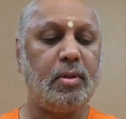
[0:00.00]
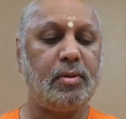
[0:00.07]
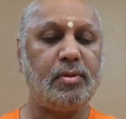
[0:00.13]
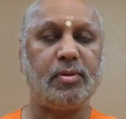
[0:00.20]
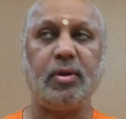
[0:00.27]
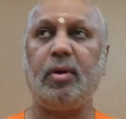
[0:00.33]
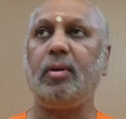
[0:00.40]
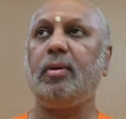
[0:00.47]

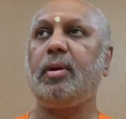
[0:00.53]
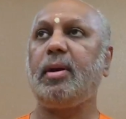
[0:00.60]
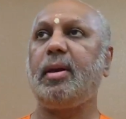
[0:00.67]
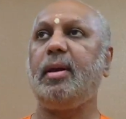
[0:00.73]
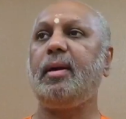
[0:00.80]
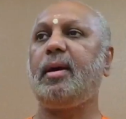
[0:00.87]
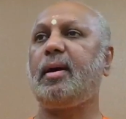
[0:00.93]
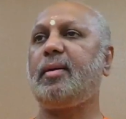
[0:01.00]
So
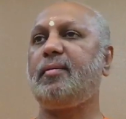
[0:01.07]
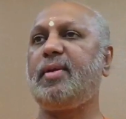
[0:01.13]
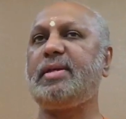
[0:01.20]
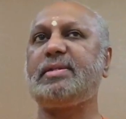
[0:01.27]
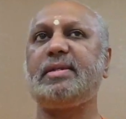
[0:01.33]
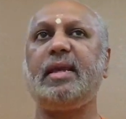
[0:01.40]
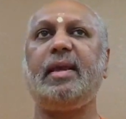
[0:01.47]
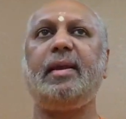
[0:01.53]
here we
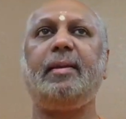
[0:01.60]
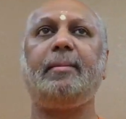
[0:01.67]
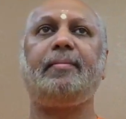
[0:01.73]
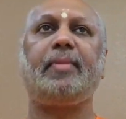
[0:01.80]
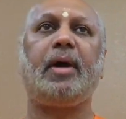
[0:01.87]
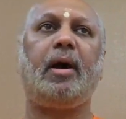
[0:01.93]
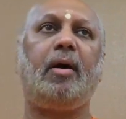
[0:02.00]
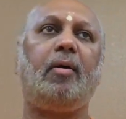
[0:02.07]
see
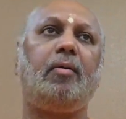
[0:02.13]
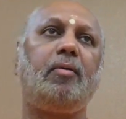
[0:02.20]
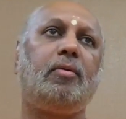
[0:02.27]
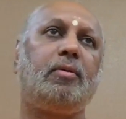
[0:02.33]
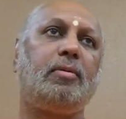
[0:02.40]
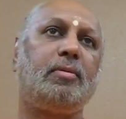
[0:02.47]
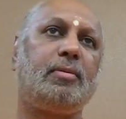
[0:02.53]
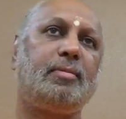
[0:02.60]

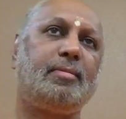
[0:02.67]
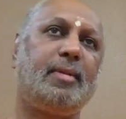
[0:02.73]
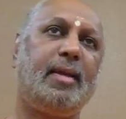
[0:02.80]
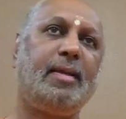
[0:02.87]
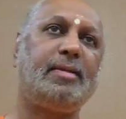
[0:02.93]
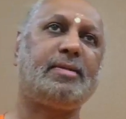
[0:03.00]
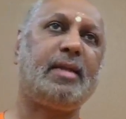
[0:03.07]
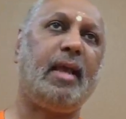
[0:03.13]
how
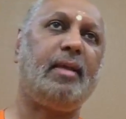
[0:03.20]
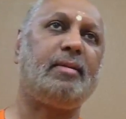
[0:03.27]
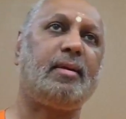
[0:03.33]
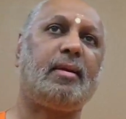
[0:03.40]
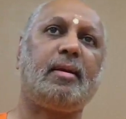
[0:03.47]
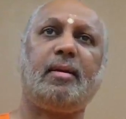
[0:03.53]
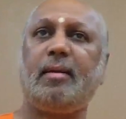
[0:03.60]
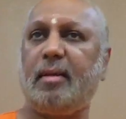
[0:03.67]
he is
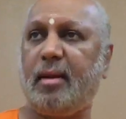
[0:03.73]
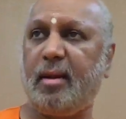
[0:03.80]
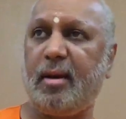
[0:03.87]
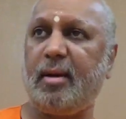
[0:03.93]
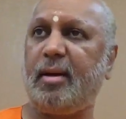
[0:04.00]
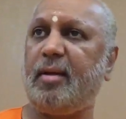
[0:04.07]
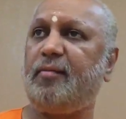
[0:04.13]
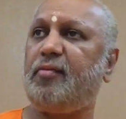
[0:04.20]
either
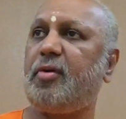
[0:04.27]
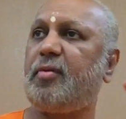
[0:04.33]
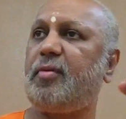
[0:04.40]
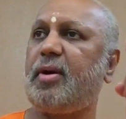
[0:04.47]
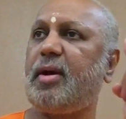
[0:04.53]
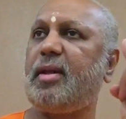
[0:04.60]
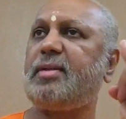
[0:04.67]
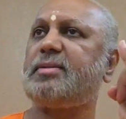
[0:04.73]
regretting for
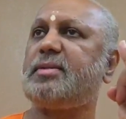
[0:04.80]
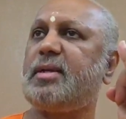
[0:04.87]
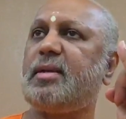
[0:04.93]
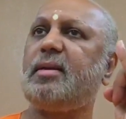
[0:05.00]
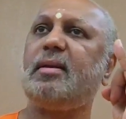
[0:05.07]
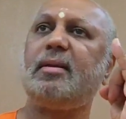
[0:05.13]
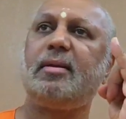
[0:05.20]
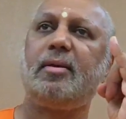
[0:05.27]
what he has
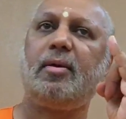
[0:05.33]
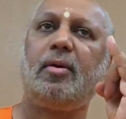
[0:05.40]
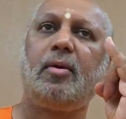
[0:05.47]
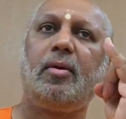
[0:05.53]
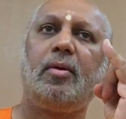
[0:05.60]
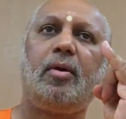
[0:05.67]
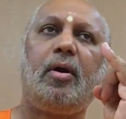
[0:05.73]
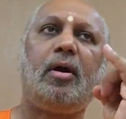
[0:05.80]
done
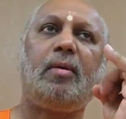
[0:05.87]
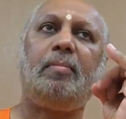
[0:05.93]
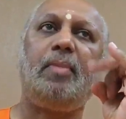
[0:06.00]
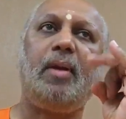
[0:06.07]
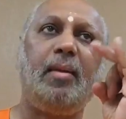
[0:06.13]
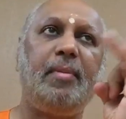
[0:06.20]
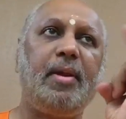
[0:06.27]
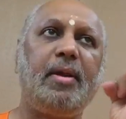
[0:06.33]
or
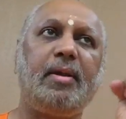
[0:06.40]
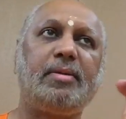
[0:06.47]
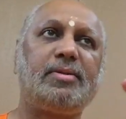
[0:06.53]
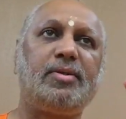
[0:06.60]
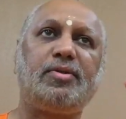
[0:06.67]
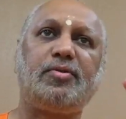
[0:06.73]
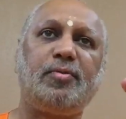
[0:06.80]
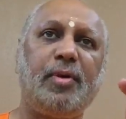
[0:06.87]
blaming a
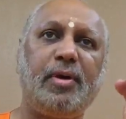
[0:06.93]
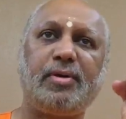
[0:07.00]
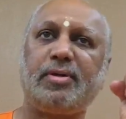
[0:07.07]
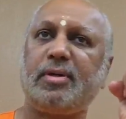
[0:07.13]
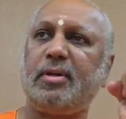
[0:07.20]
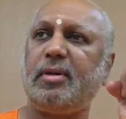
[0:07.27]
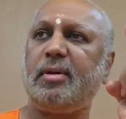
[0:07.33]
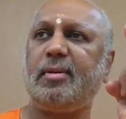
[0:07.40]

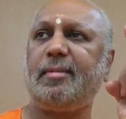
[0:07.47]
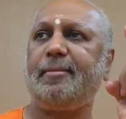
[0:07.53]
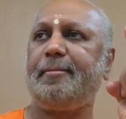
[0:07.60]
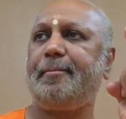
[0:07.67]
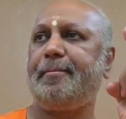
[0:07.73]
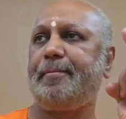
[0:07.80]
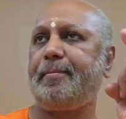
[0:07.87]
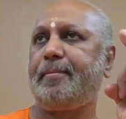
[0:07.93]
situation
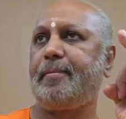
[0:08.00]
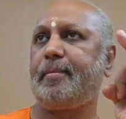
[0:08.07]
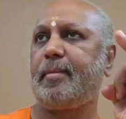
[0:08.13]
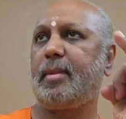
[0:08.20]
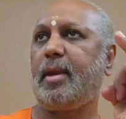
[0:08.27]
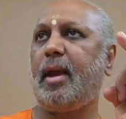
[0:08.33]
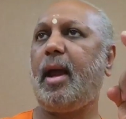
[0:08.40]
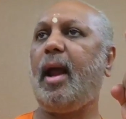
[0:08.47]

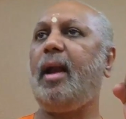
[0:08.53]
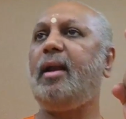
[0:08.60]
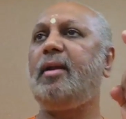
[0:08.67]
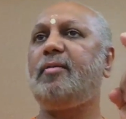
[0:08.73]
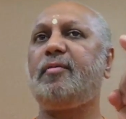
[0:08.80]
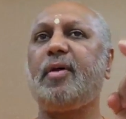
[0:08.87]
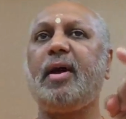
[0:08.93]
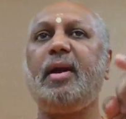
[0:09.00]
and
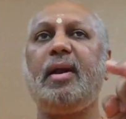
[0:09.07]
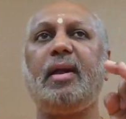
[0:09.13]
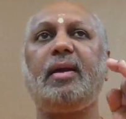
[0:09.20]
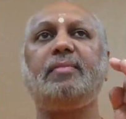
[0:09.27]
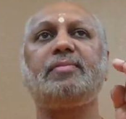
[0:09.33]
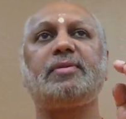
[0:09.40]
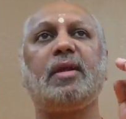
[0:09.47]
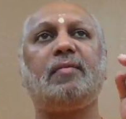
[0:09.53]
finding
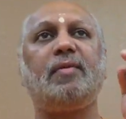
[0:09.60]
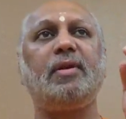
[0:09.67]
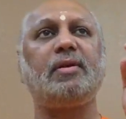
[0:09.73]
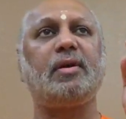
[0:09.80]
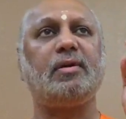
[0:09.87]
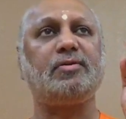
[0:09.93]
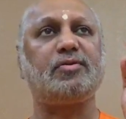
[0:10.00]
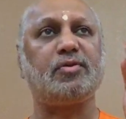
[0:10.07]
himself
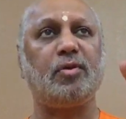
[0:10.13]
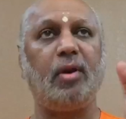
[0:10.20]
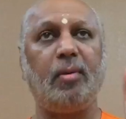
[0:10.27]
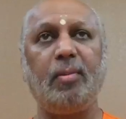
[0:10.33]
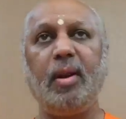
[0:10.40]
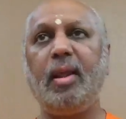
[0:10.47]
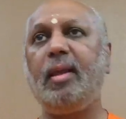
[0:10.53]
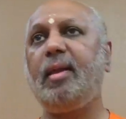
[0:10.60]

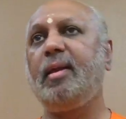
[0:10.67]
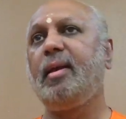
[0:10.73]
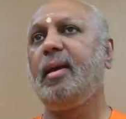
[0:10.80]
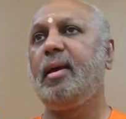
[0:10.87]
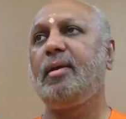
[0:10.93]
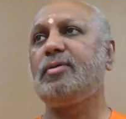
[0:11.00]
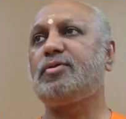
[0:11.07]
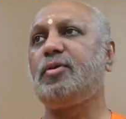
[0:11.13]
inconsolably.
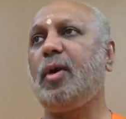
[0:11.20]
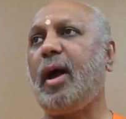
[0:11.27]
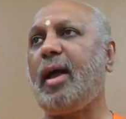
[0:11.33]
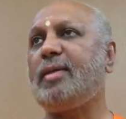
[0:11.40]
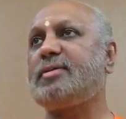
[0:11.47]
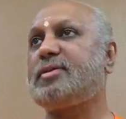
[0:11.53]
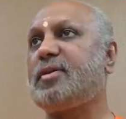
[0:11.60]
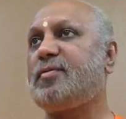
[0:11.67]
There is no
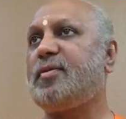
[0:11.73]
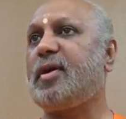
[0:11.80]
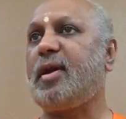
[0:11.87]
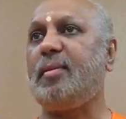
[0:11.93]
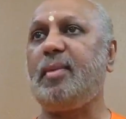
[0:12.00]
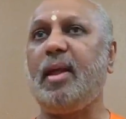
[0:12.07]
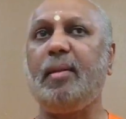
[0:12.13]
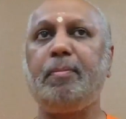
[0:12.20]
answer for
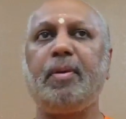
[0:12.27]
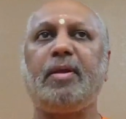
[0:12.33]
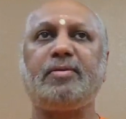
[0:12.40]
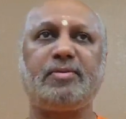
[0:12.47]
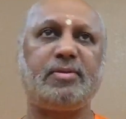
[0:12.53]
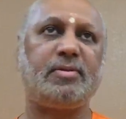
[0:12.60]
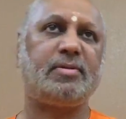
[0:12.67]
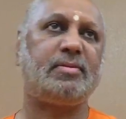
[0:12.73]
him,
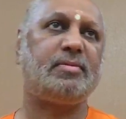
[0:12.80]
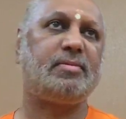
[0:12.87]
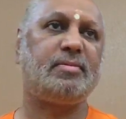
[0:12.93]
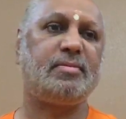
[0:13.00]
helpless.